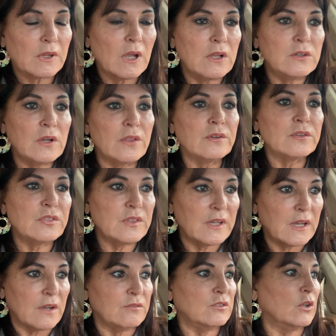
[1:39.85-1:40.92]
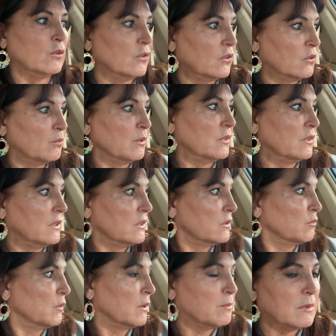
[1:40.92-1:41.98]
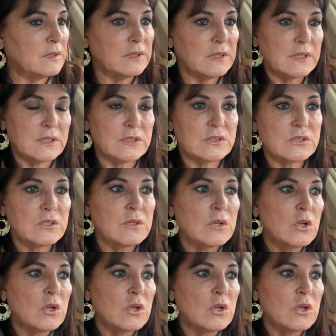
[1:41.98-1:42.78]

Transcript: Another thing I've noticed with these women is